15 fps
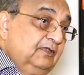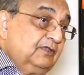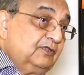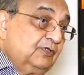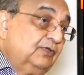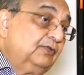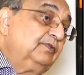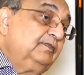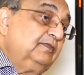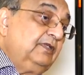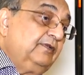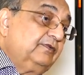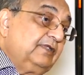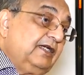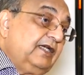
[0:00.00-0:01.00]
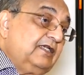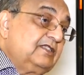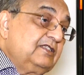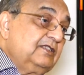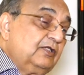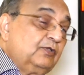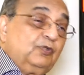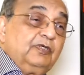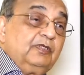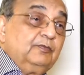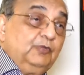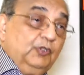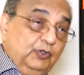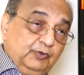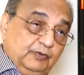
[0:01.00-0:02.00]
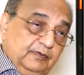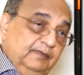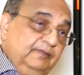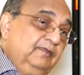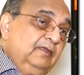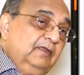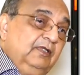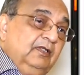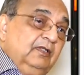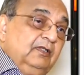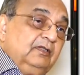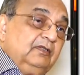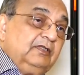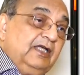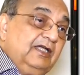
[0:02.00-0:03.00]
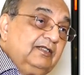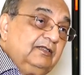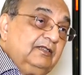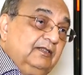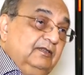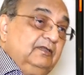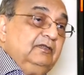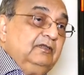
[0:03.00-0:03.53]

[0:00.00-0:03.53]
So if the gases are going more than the